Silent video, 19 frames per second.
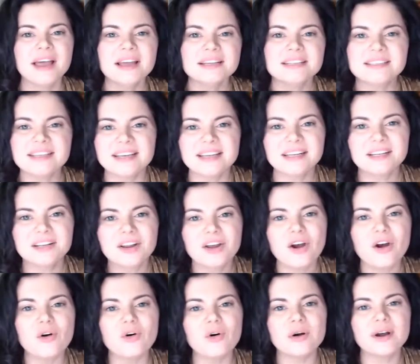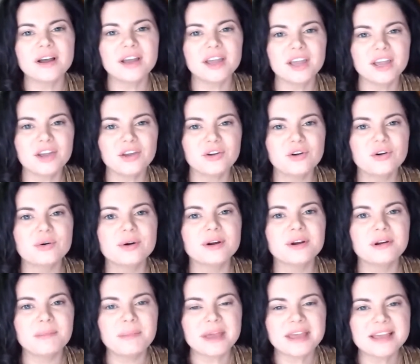Didn't know what you were
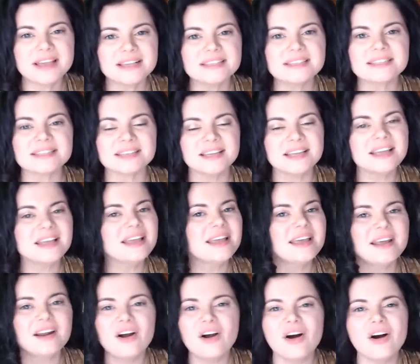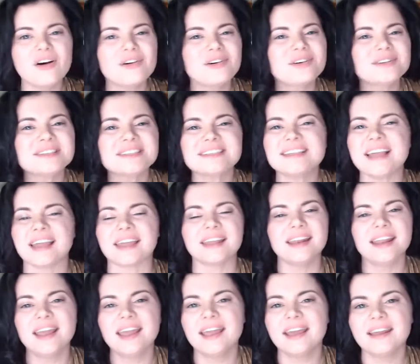missing. Oh,
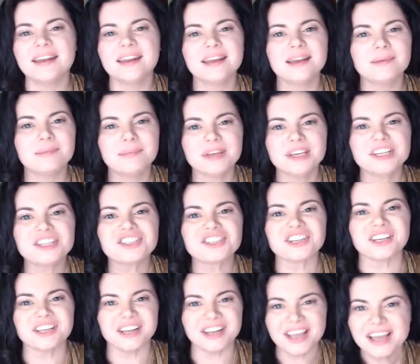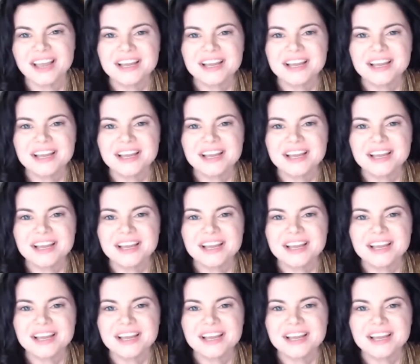secondhand ambition.